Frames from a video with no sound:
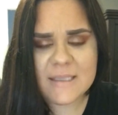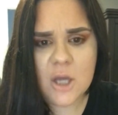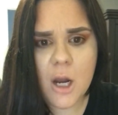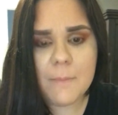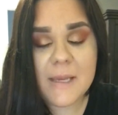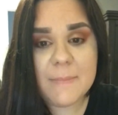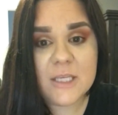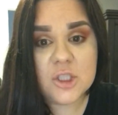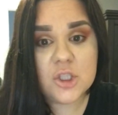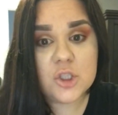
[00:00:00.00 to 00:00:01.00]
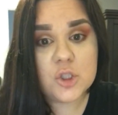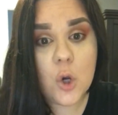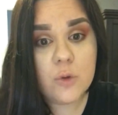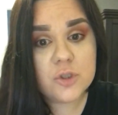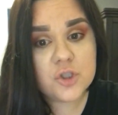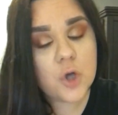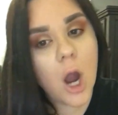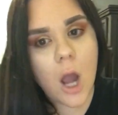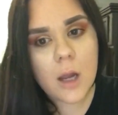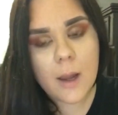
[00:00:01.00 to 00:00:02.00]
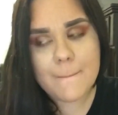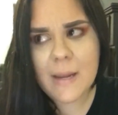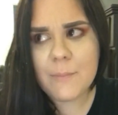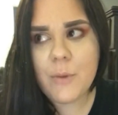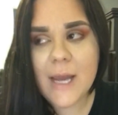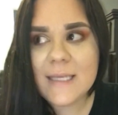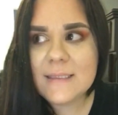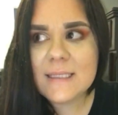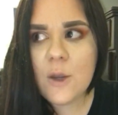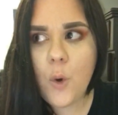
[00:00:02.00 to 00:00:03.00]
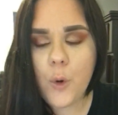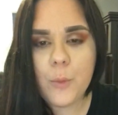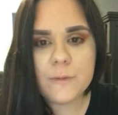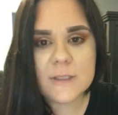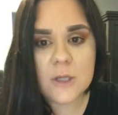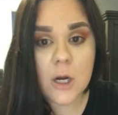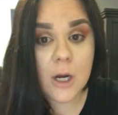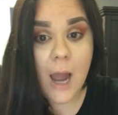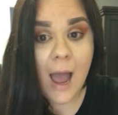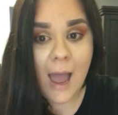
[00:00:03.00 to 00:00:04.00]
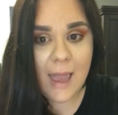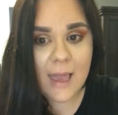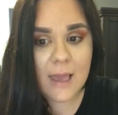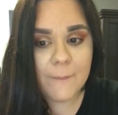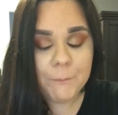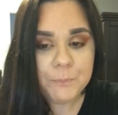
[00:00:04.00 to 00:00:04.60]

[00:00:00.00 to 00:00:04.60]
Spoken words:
his heartbeat be so strong, my pregnancy hormones are high,